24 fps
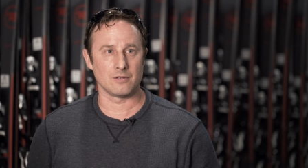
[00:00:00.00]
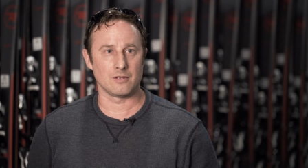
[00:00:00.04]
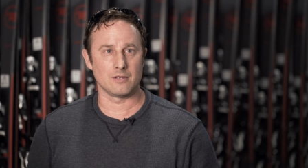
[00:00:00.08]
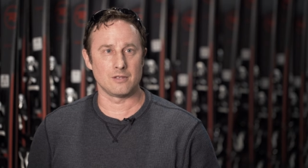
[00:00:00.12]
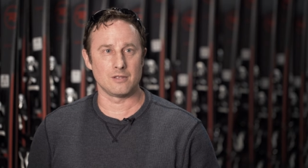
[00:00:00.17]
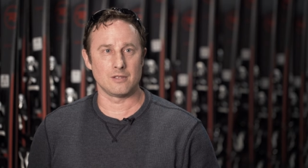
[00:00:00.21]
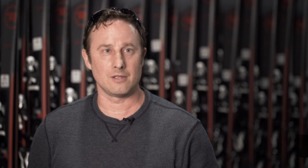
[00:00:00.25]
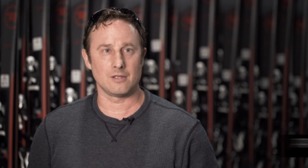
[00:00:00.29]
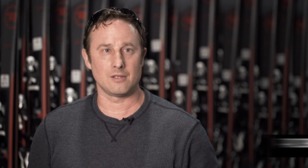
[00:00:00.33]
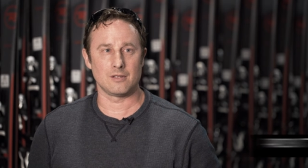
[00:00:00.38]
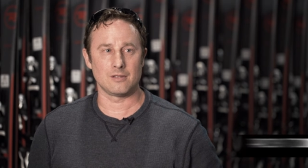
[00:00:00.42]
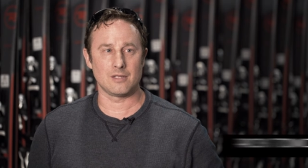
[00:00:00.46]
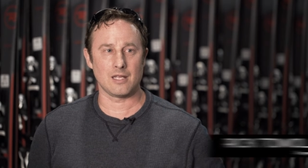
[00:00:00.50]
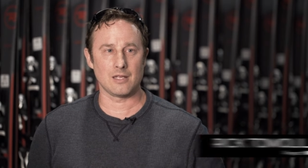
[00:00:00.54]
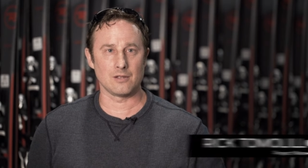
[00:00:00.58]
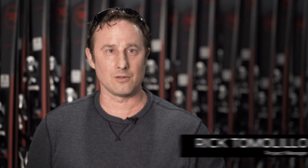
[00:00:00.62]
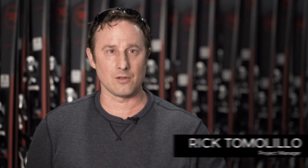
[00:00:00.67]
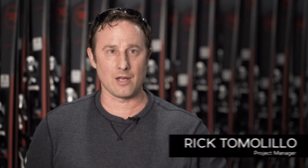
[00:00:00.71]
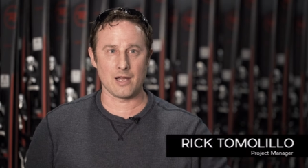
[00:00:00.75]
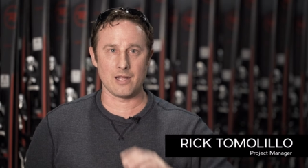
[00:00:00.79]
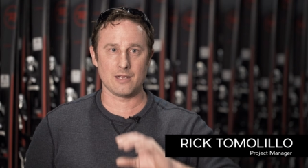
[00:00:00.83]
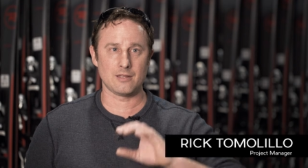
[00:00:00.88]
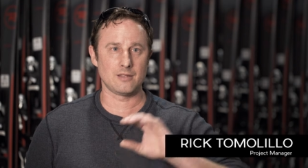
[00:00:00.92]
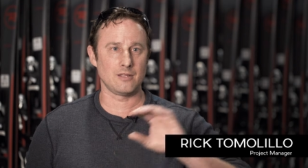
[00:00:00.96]
they
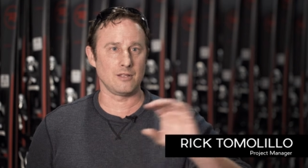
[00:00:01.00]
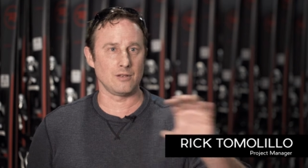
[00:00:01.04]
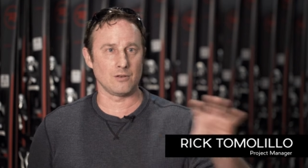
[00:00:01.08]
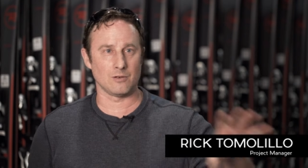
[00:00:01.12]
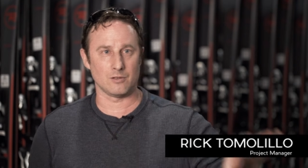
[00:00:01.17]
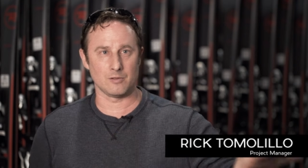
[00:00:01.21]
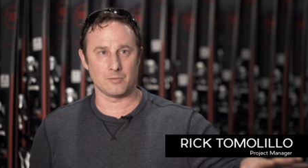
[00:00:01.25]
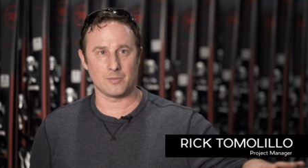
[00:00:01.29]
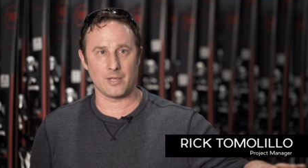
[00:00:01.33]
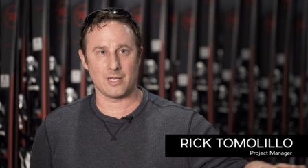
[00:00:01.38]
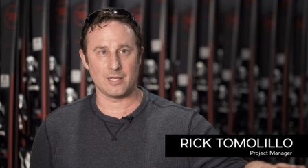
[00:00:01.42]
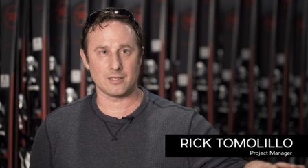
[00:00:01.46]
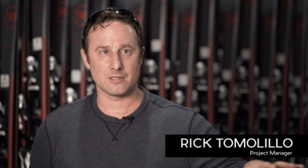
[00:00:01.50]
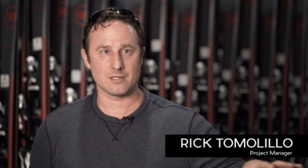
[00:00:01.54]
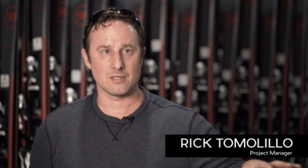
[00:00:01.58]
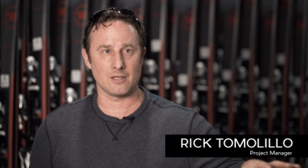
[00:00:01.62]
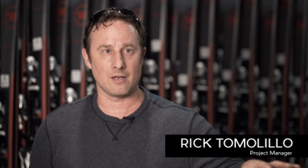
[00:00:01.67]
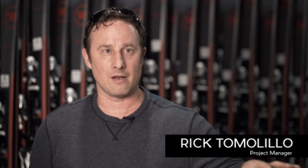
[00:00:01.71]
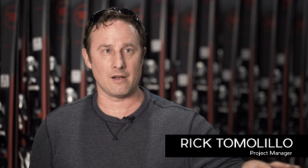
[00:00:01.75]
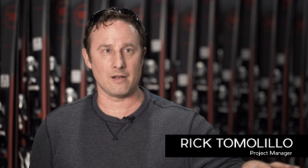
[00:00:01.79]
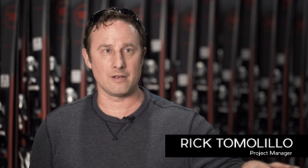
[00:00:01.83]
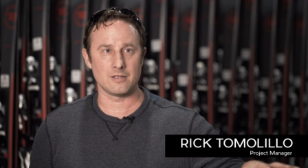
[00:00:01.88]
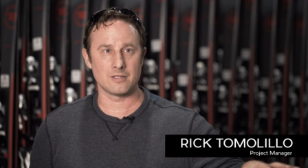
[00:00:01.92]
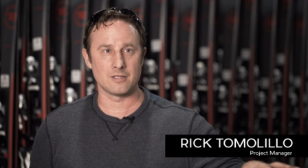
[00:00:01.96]
like the old base
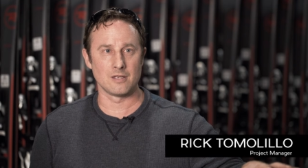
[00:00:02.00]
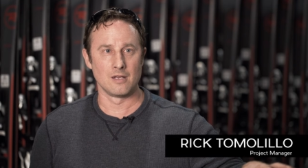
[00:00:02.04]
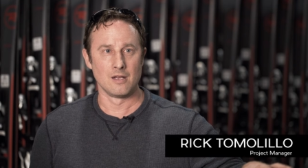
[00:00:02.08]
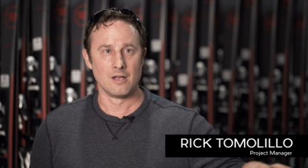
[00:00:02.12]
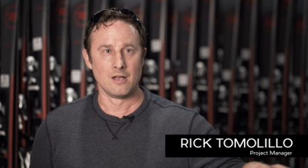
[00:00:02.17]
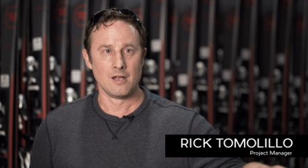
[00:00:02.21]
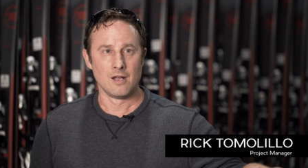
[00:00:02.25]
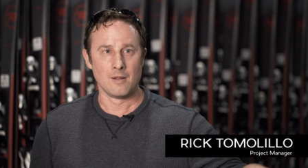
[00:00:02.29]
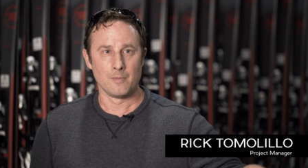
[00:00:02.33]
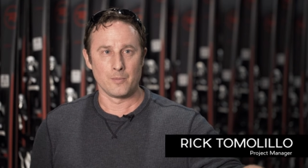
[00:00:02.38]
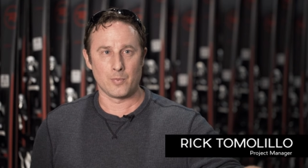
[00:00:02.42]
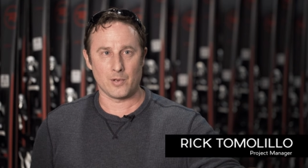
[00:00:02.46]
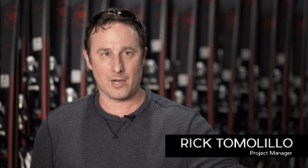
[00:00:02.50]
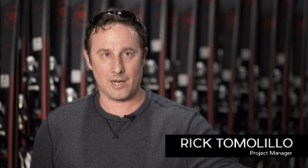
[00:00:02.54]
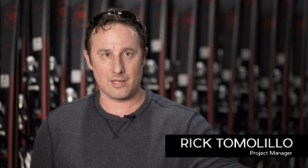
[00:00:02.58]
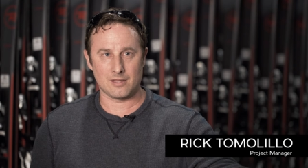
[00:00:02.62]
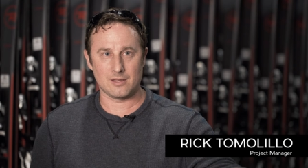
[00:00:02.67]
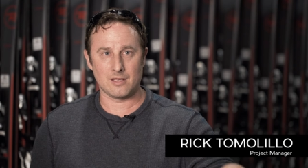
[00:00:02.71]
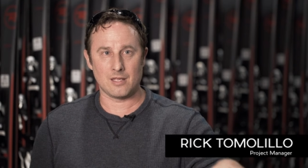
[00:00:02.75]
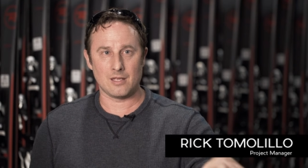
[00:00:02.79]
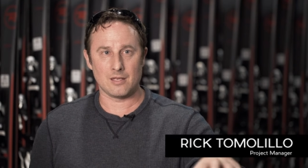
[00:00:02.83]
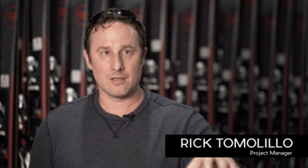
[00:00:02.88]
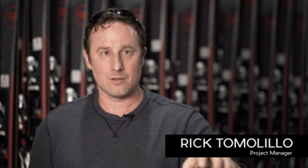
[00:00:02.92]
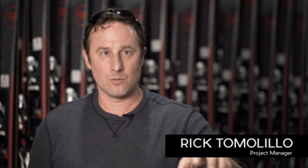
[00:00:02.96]
lodge, but I
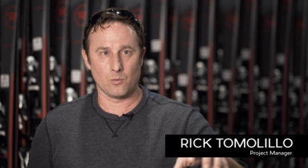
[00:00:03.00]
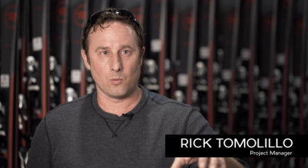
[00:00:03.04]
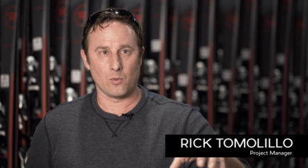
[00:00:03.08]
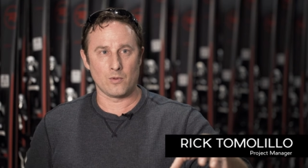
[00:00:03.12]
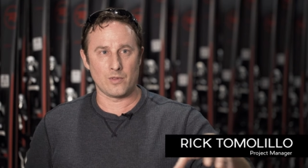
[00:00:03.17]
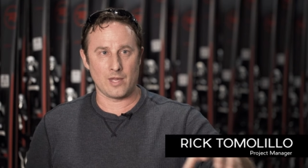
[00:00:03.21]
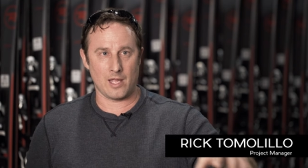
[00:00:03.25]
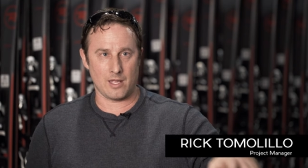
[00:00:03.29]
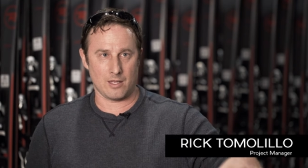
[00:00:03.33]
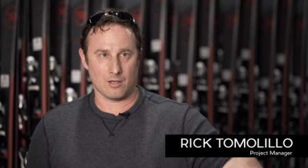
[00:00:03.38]
think when they